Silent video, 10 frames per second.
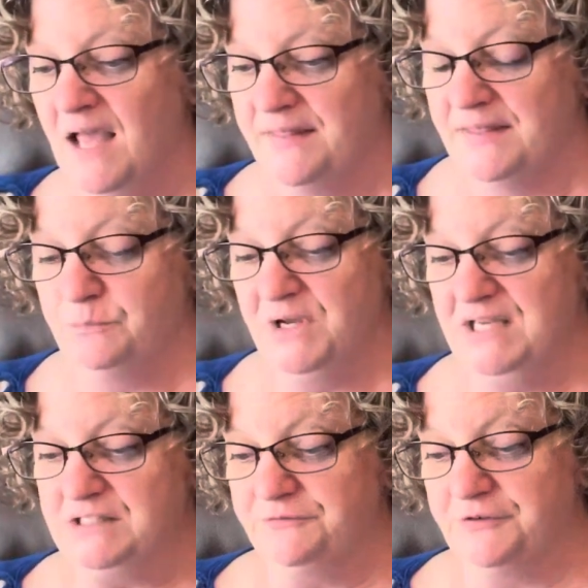Then we
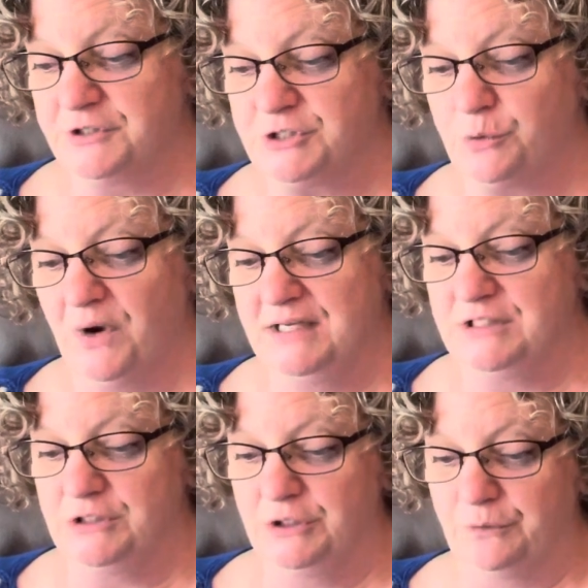get to verse
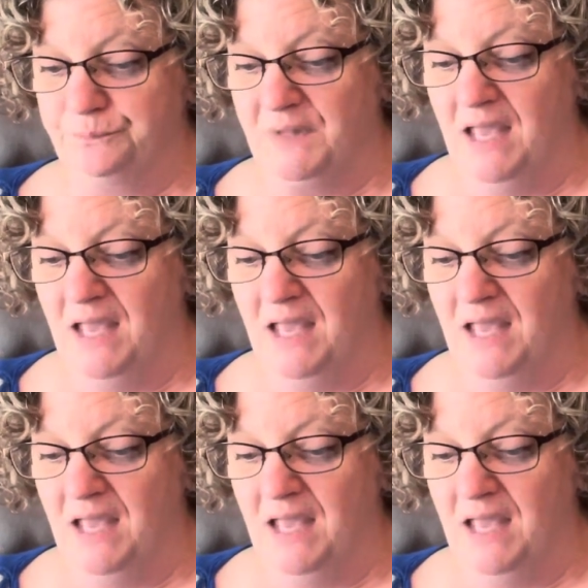22.